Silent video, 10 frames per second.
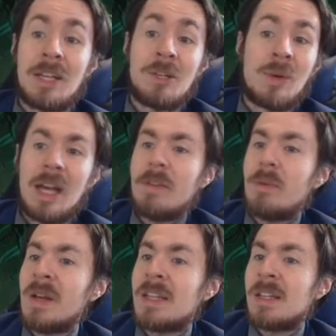I do want to have
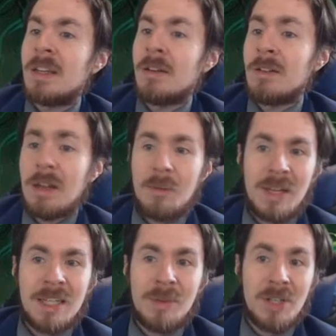a playset, well, not a
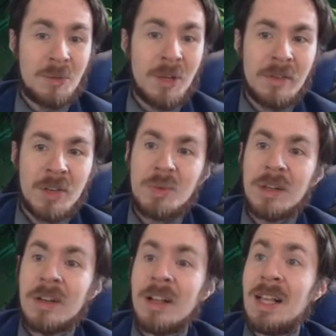playset, but just like one of each
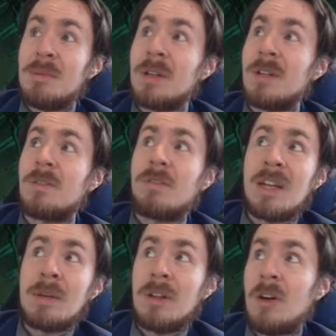one, put it in a
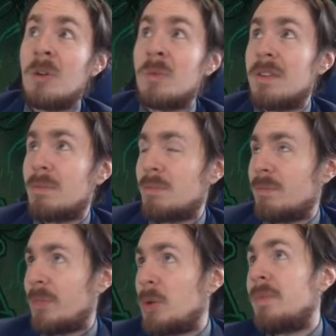frame along with
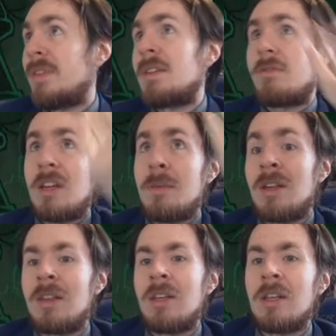hopefully
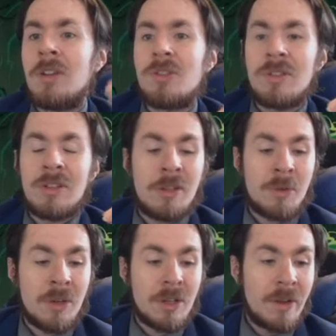framing the alternate
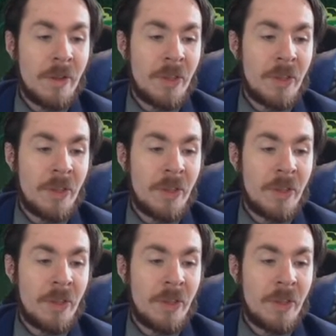artwork.